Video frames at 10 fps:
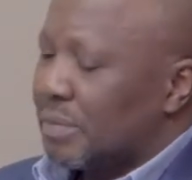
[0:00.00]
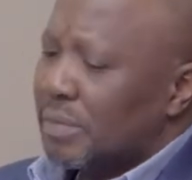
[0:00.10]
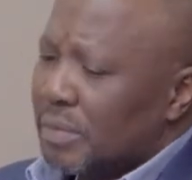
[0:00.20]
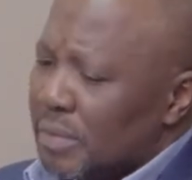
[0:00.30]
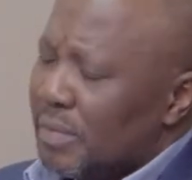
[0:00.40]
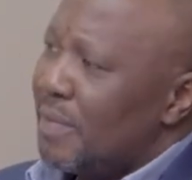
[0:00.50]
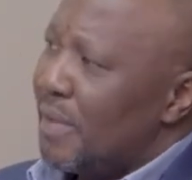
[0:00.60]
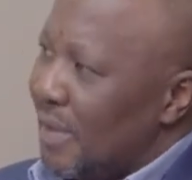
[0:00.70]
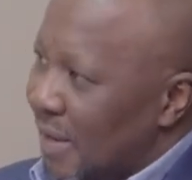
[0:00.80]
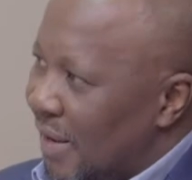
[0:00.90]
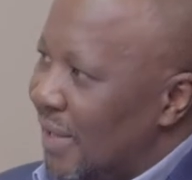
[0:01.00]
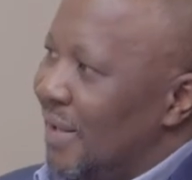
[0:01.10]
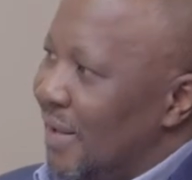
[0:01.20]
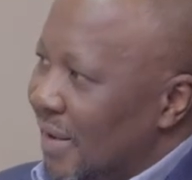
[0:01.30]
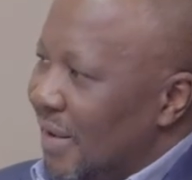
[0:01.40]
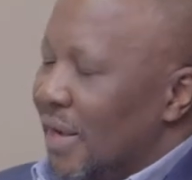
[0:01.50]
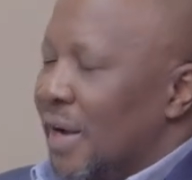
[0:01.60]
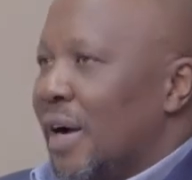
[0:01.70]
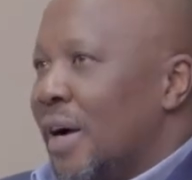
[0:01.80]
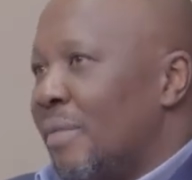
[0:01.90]
That's a big problem, yeah. leader.
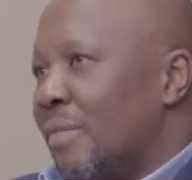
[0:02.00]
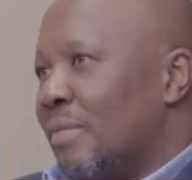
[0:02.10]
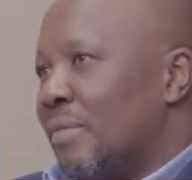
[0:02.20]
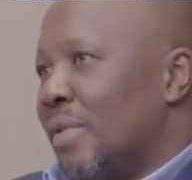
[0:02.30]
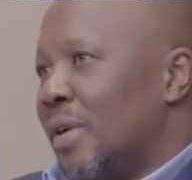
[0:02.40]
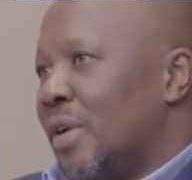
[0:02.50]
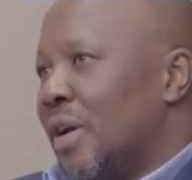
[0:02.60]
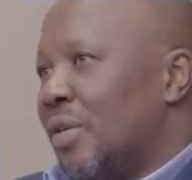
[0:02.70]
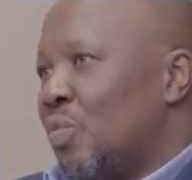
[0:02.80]
Um, That's a big and, problem.